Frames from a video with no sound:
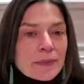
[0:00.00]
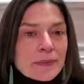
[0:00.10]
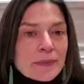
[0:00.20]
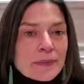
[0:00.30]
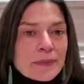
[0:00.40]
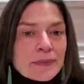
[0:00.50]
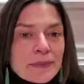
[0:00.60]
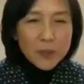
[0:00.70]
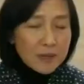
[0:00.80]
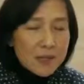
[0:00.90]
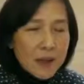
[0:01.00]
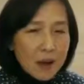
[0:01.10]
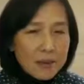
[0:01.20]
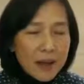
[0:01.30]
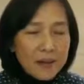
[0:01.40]
Yeah, the bells
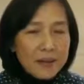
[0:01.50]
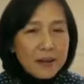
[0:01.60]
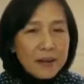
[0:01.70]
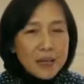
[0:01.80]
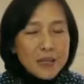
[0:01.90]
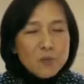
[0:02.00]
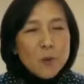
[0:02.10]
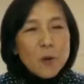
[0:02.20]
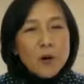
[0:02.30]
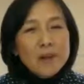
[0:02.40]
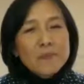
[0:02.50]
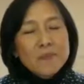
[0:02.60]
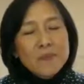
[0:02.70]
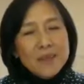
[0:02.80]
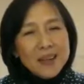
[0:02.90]
are not there anymore.
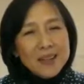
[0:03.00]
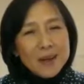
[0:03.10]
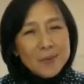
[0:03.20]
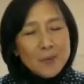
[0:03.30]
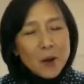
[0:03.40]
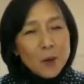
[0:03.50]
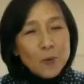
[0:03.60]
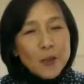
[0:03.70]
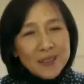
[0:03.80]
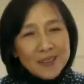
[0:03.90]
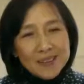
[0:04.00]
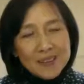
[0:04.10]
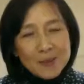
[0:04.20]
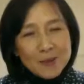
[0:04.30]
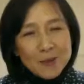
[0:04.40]
And I'm
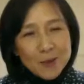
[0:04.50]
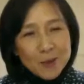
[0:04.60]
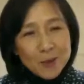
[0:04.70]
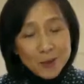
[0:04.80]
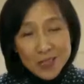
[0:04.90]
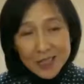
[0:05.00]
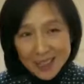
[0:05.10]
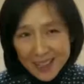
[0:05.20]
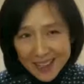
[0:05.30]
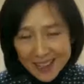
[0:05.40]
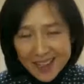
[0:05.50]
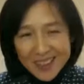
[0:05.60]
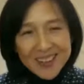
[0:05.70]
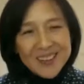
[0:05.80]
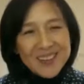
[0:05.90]
hoping to do it
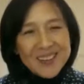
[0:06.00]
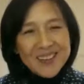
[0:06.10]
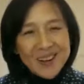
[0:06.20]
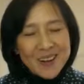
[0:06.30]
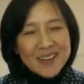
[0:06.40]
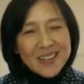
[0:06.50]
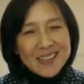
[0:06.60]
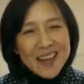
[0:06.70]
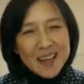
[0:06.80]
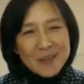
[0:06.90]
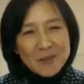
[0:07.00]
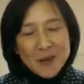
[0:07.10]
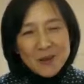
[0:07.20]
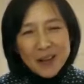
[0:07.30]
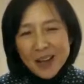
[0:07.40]
again. The artists say,
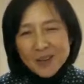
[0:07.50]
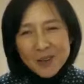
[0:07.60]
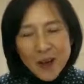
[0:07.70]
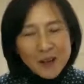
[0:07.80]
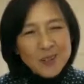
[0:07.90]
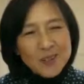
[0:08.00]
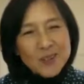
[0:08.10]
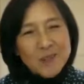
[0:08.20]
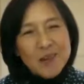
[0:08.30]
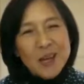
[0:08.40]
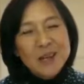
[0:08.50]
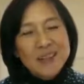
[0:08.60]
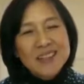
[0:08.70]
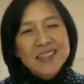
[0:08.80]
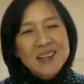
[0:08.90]
I know how to do it better
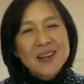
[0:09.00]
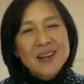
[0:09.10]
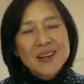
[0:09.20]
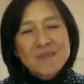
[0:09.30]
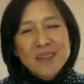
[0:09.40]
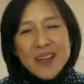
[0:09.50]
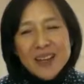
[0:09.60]
this time.